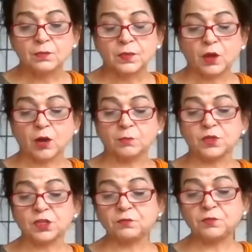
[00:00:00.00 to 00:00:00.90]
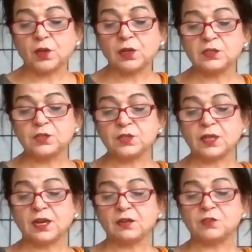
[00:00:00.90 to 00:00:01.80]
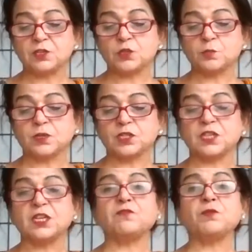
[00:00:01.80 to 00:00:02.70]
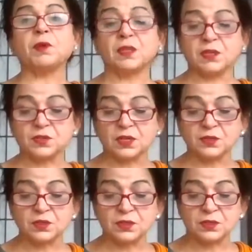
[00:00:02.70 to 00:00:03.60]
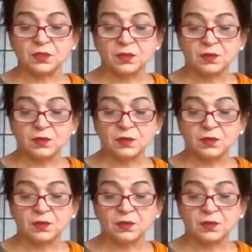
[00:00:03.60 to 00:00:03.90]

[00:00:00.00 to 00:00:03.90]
Object of knowledge is that which is perceived by the senses